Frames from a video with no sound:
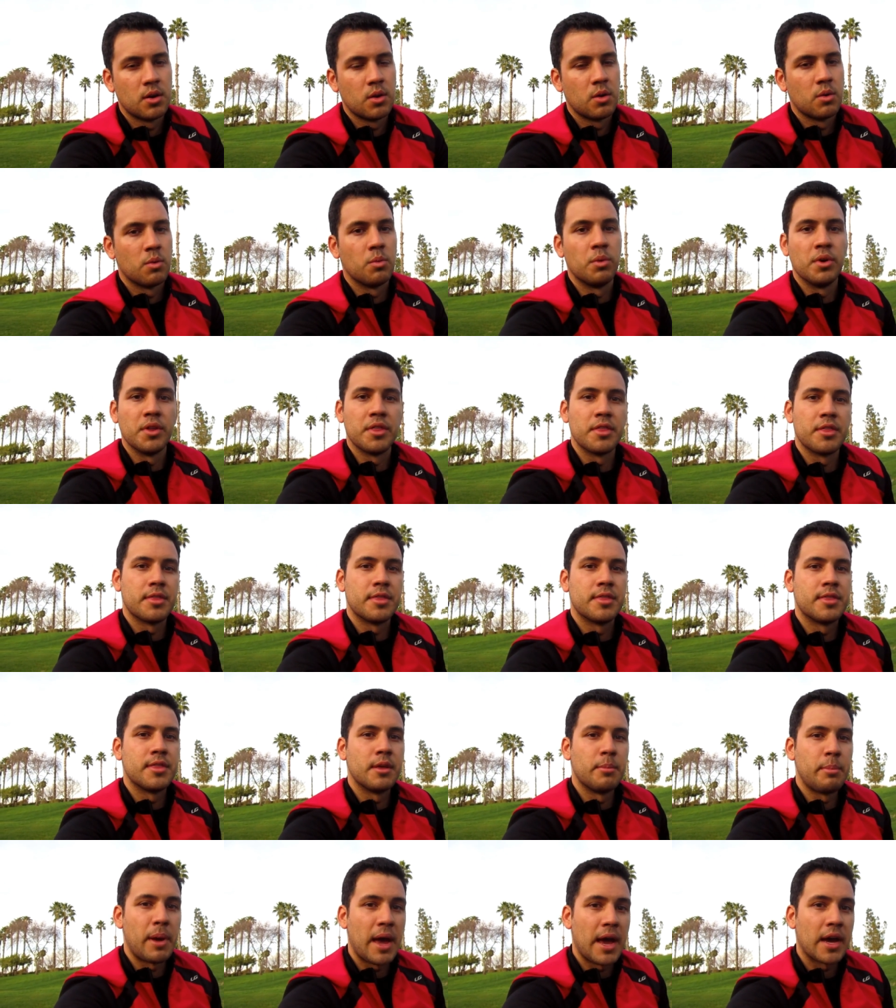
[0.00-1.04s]
with the
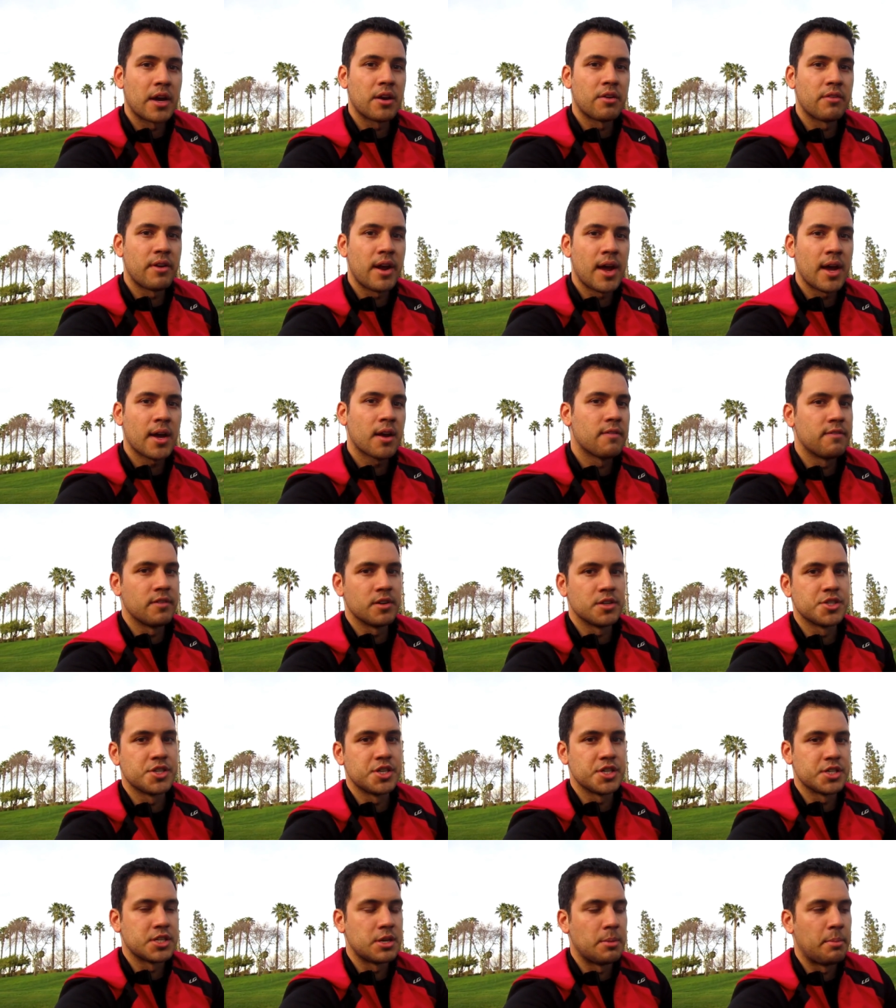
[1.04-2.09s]
bag and rack versus
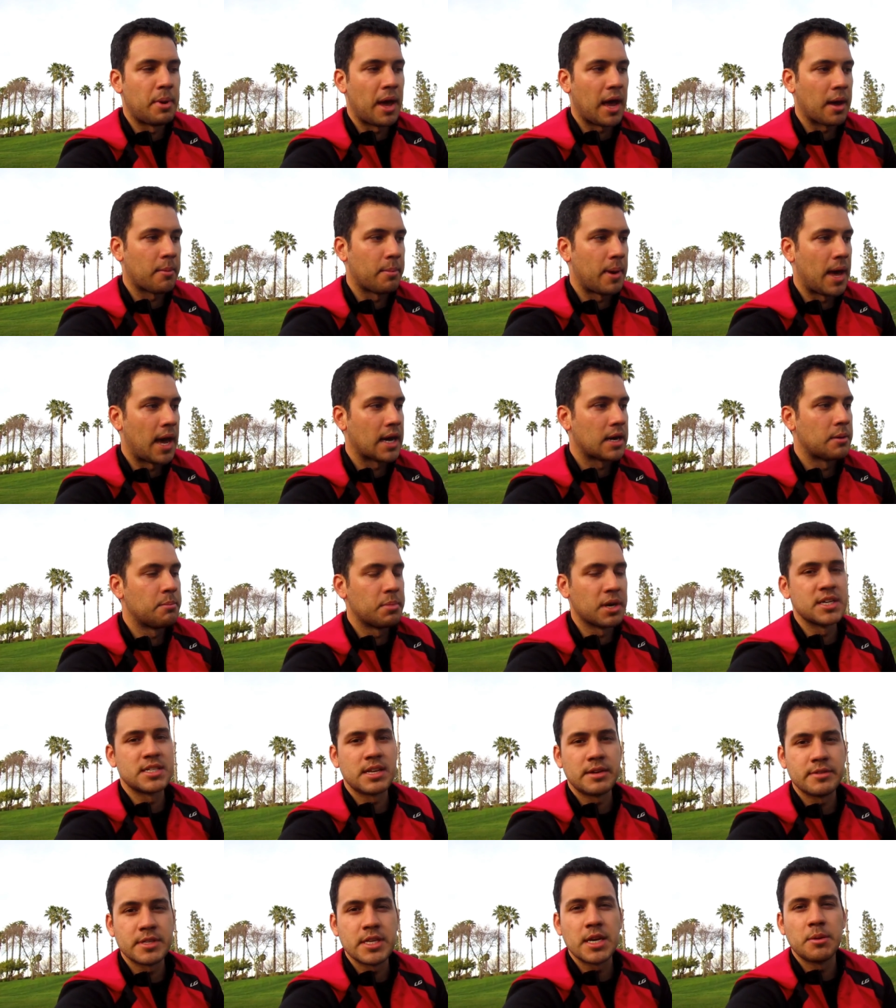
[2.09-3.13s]
just a backpack because
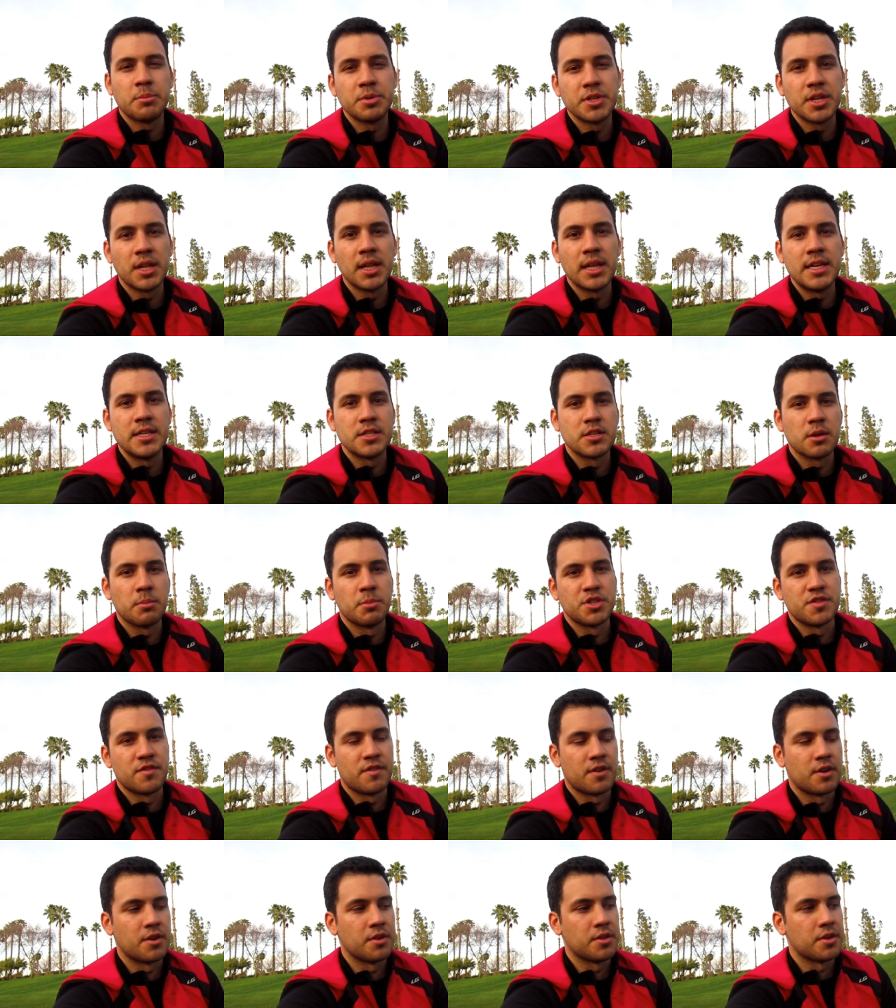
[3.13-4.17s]
I was able to lean so much
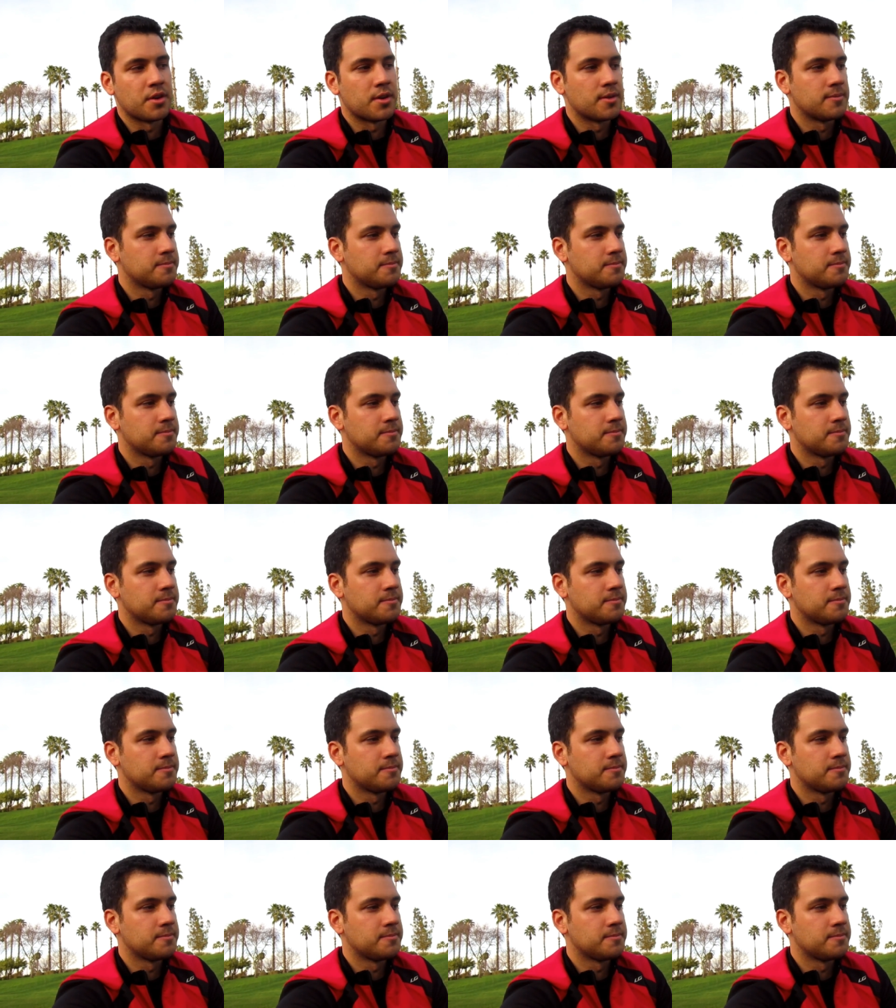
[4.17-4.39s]
further.